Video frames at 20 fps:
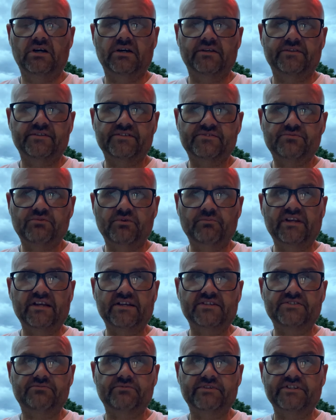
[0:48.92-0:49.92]
This woman
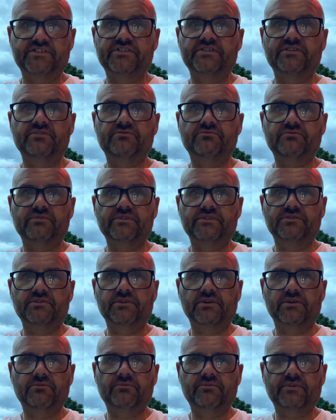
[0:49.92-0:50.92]
has three children, you
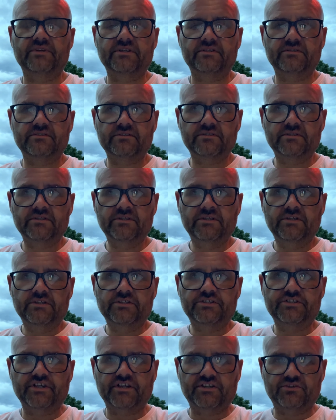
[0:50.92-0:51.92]
know, that
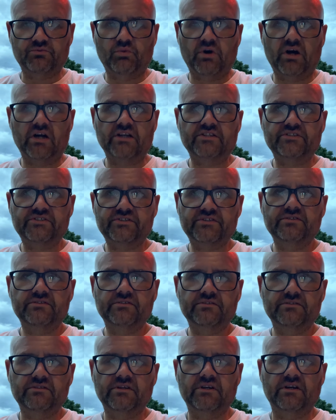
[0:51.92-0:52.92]
she had to watch
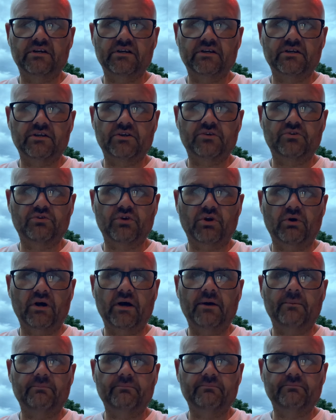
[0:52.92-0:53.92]
grow
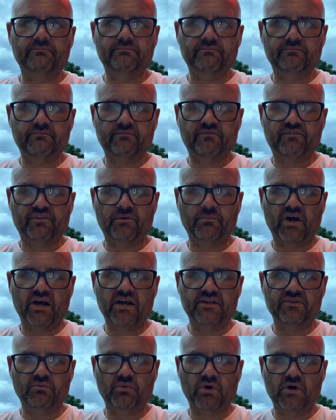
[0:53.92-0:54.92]
up from
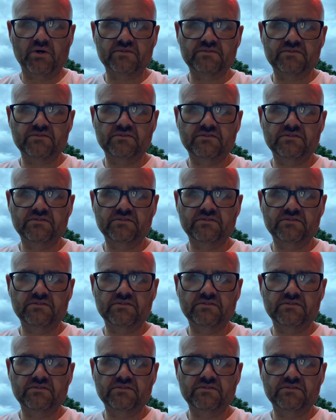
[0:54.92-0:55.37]
behind the walls.